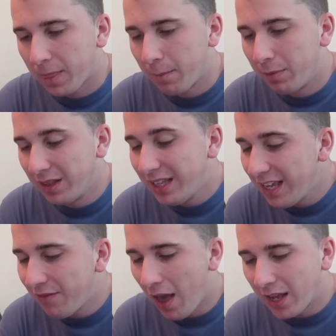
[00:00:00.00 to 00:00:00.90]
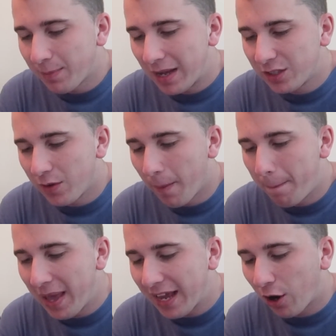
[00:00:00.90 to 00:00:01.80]
I believe, yeah, it's Matsui. The
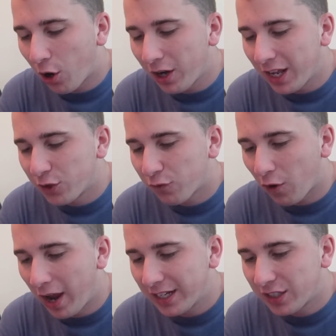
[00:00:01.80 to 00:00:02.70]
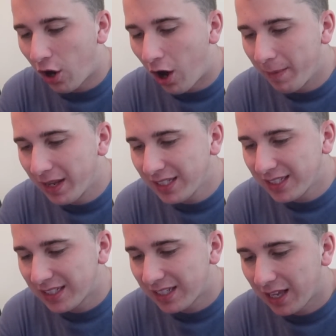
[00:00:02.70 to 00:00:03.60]
big hurt is Frank
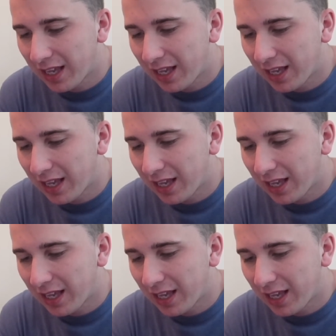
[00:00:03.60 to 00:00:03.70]
Thomas.